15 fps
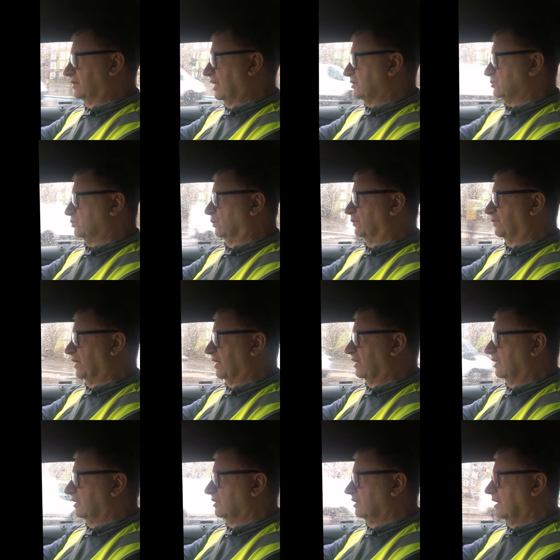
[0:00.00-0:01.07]
That sort of
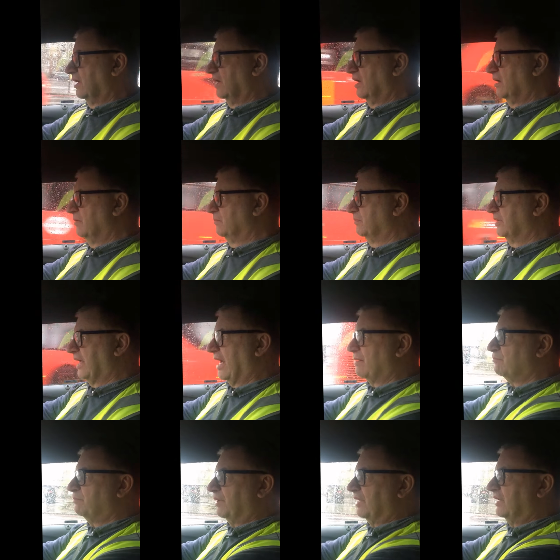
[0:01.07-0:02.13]
thing
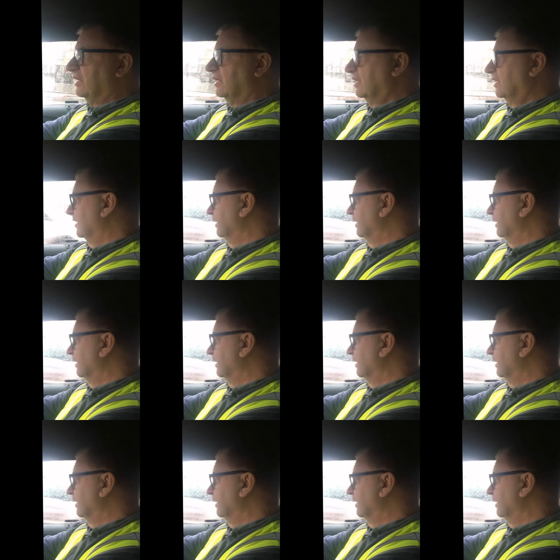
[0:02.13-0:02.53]
can be.